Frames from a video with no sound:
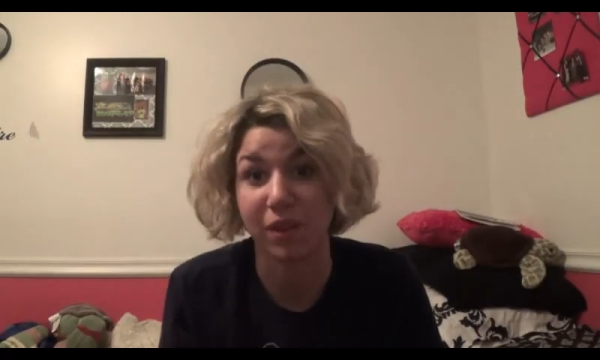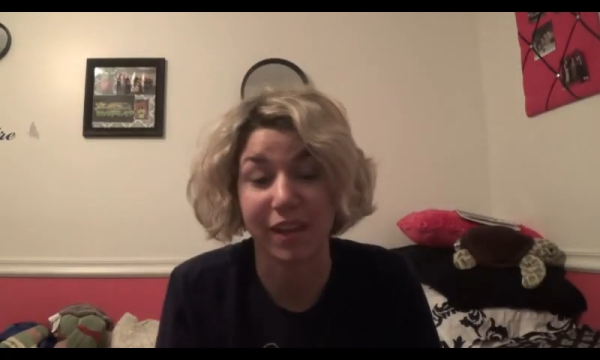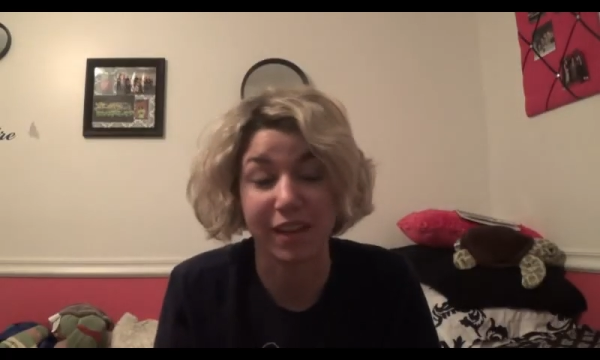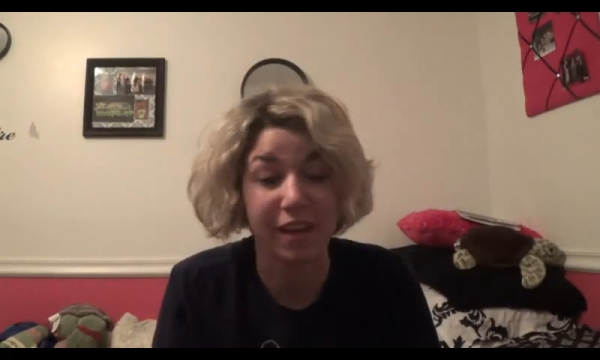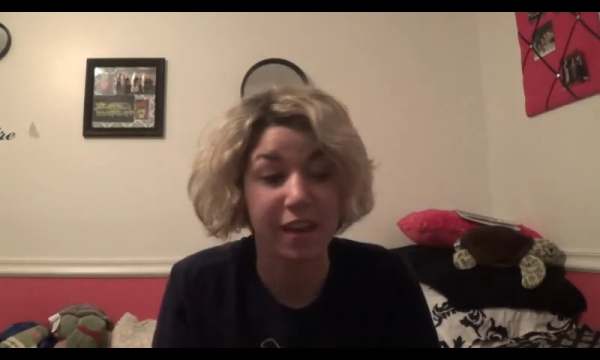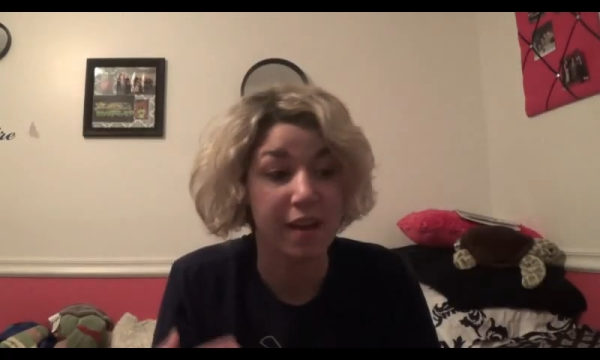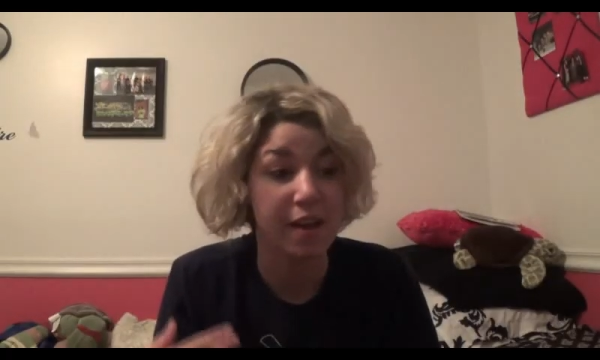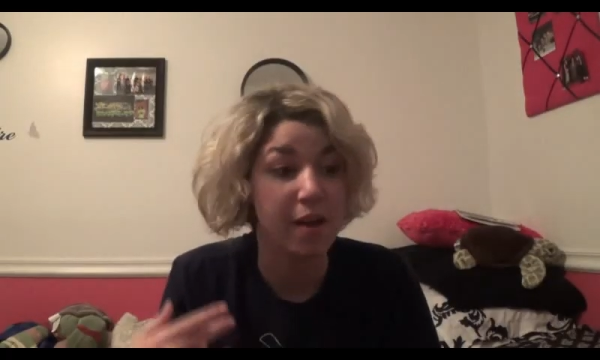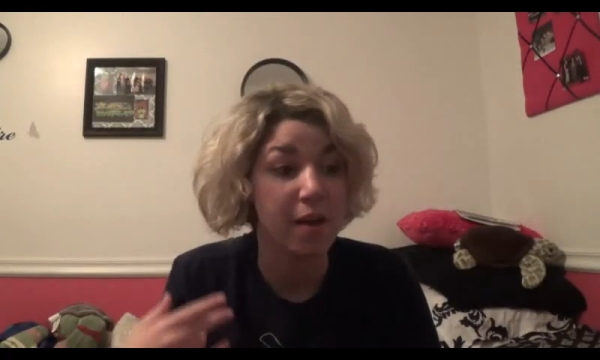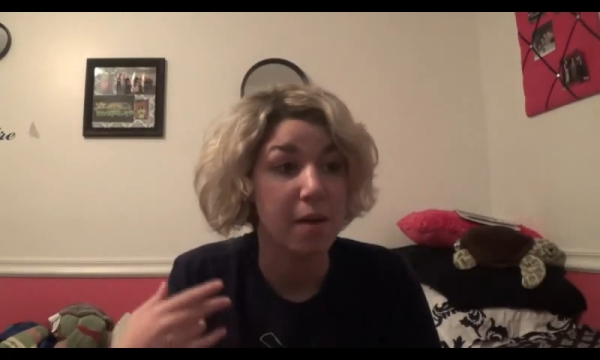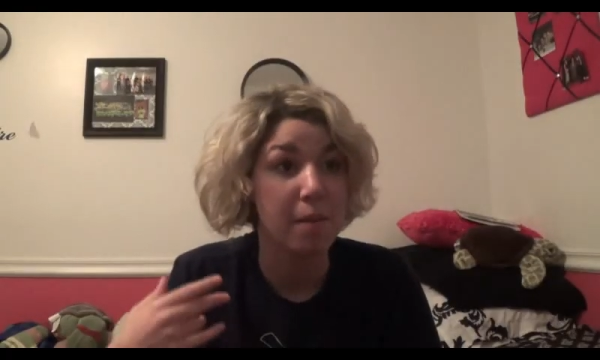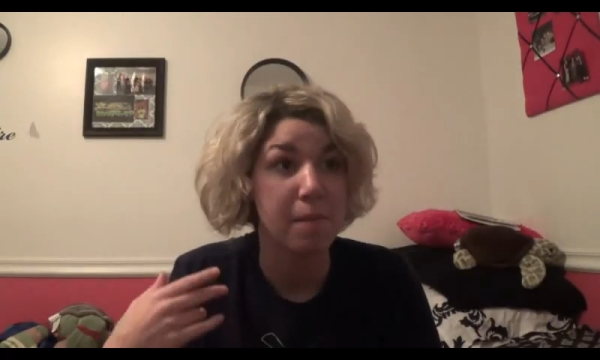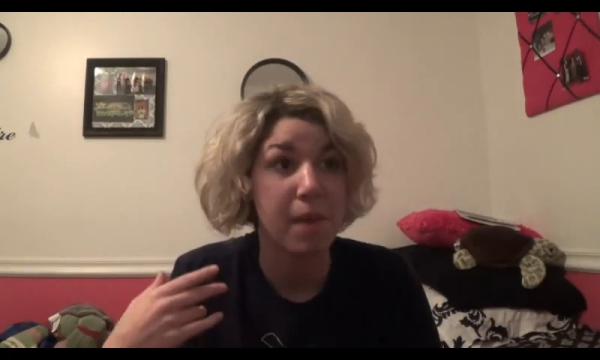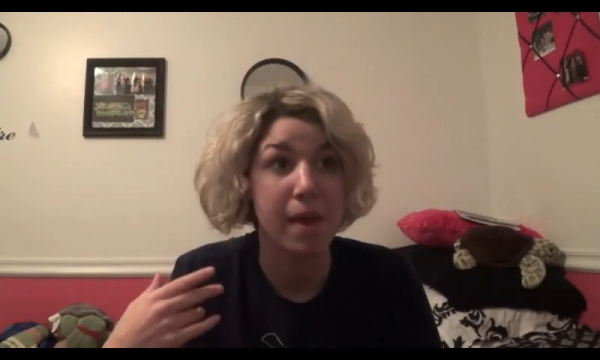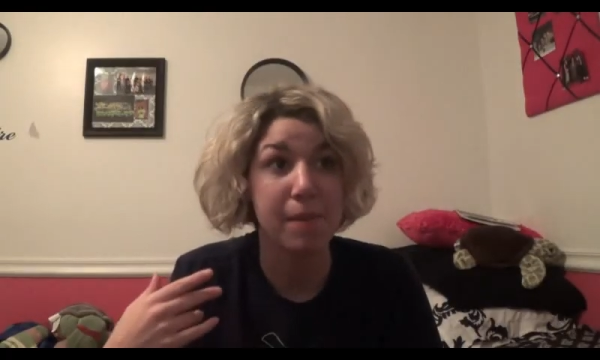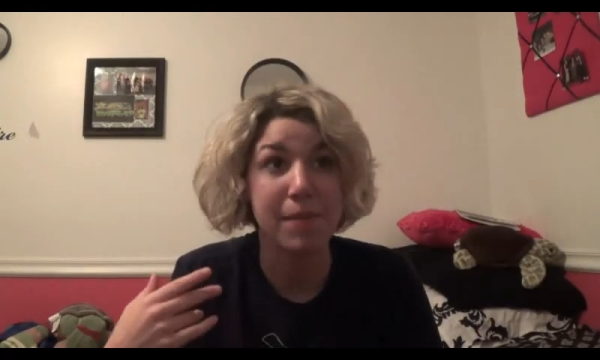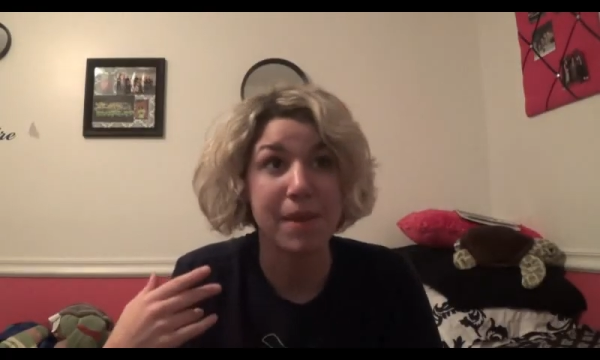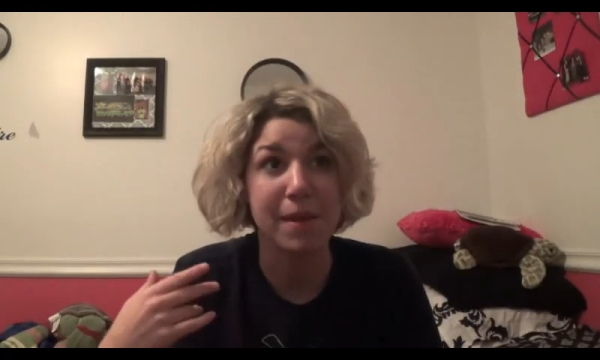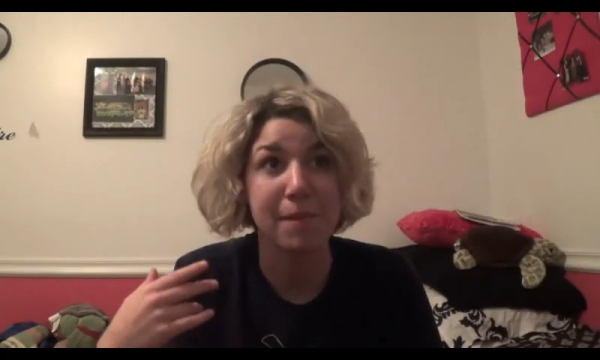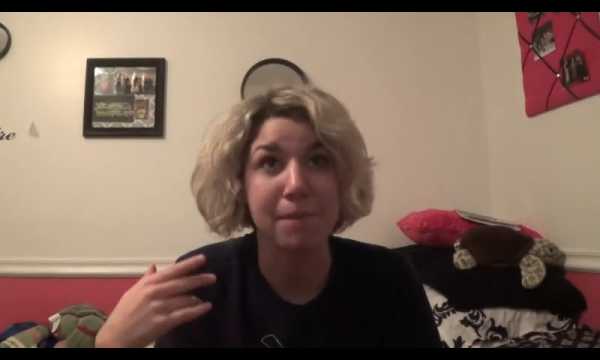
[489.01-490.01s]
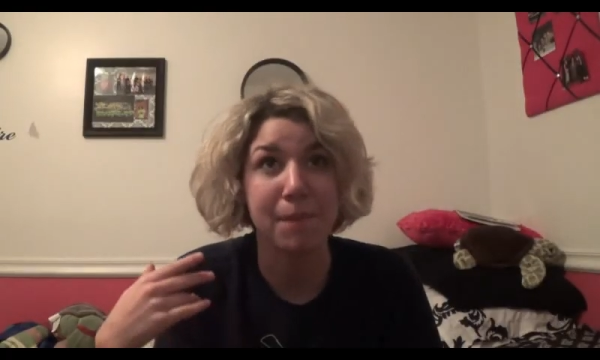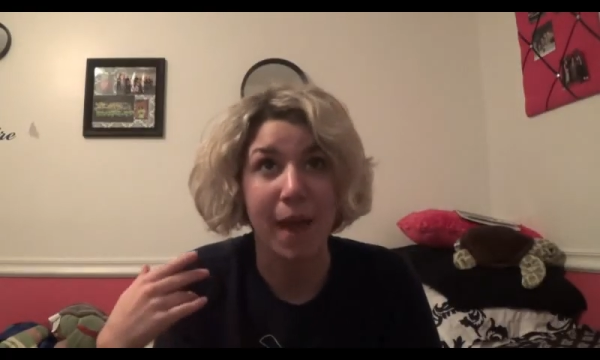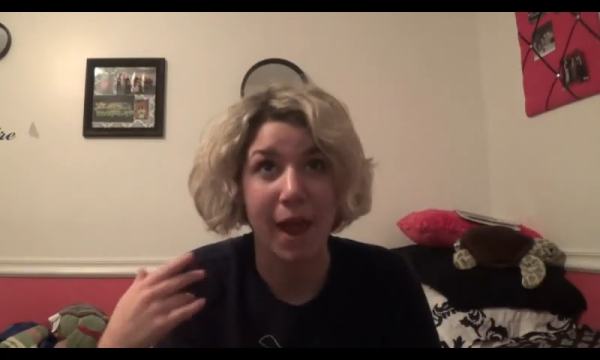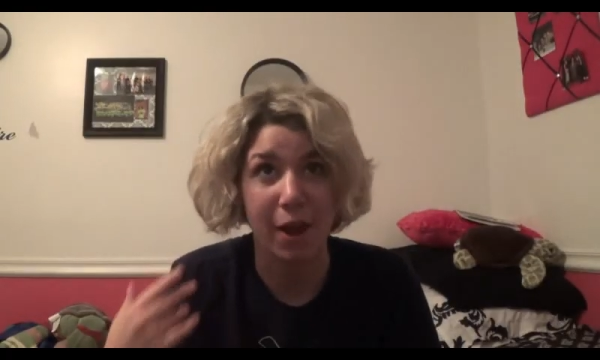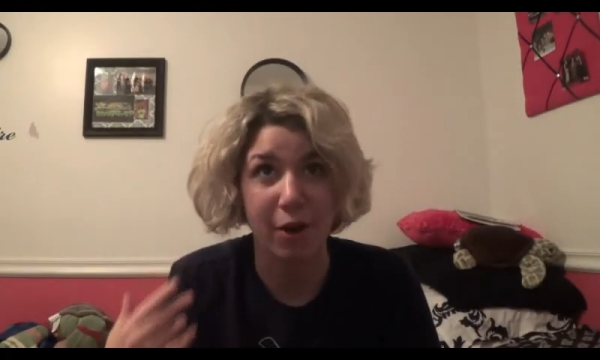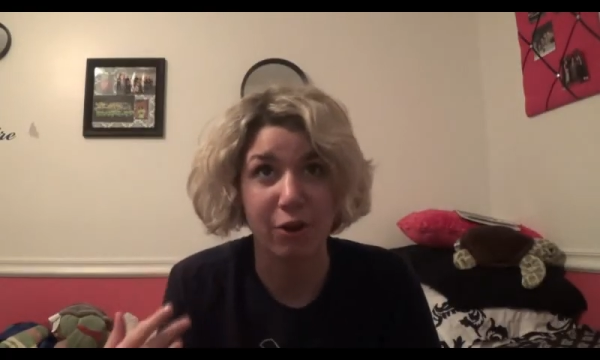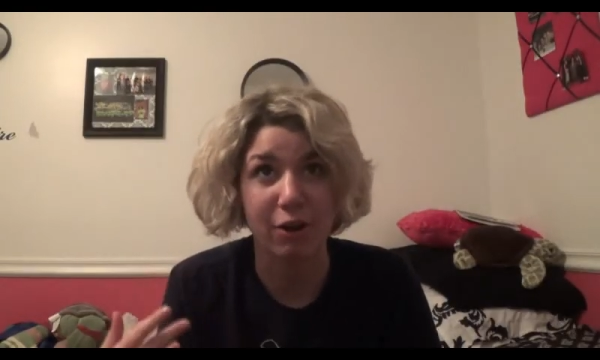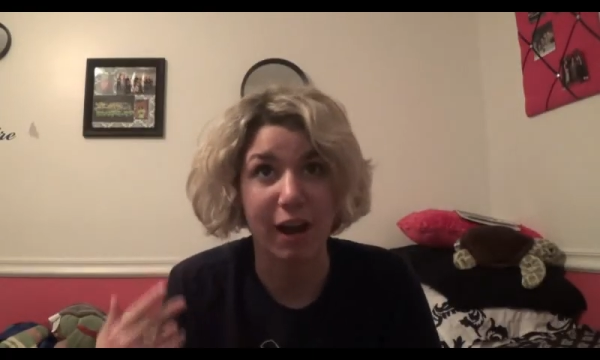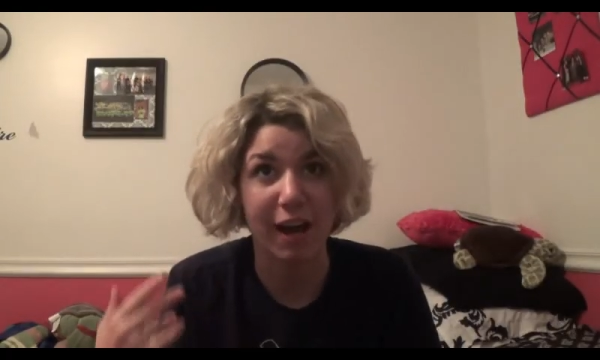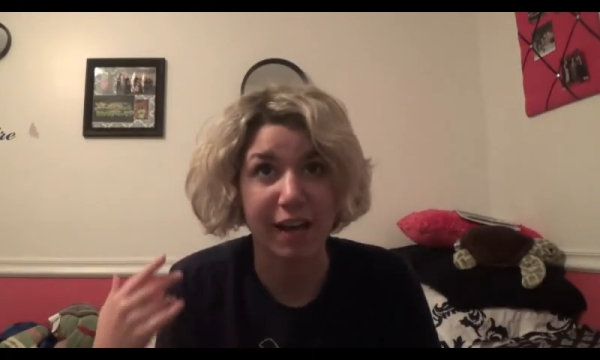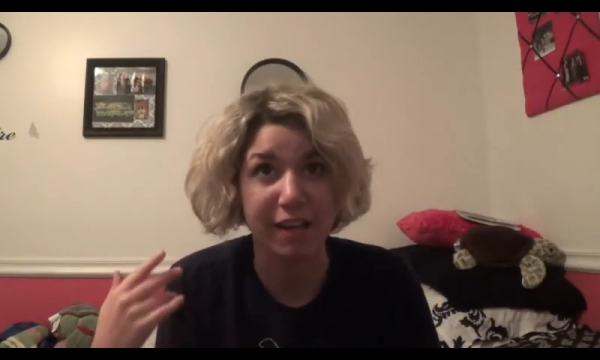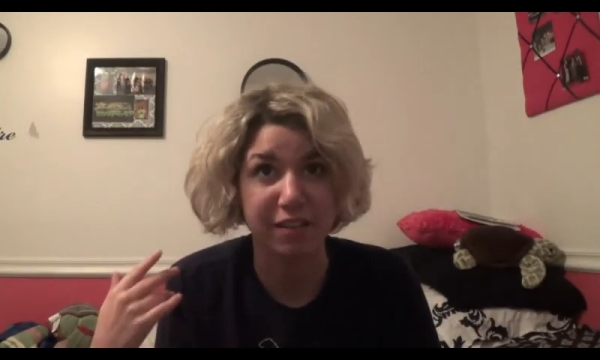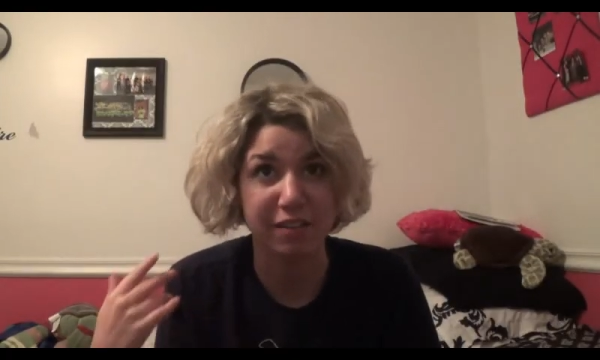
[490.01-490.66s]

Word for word: Like, maybe Peridot